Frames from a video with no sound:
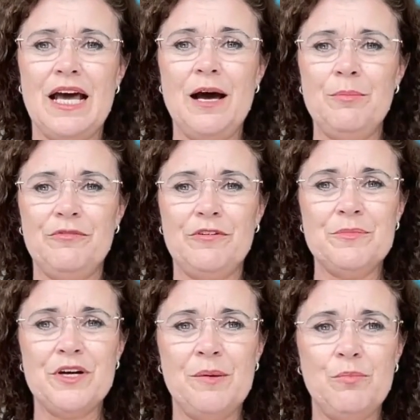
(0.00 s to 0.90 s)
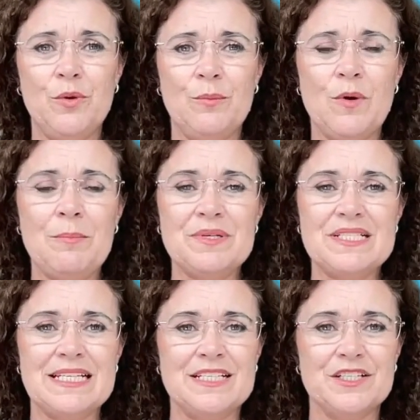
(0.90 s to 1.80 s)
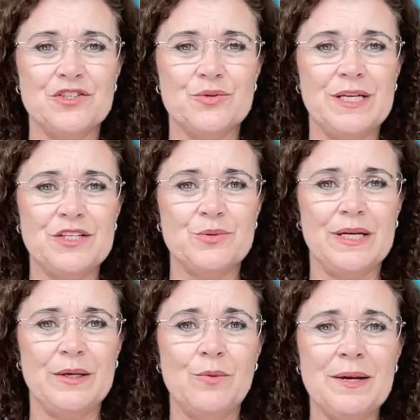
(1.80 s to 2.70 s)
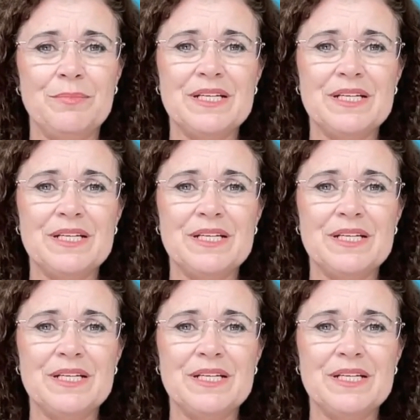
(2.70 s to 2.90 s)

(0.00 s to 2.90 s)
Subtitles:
up from 9.1% in 2021,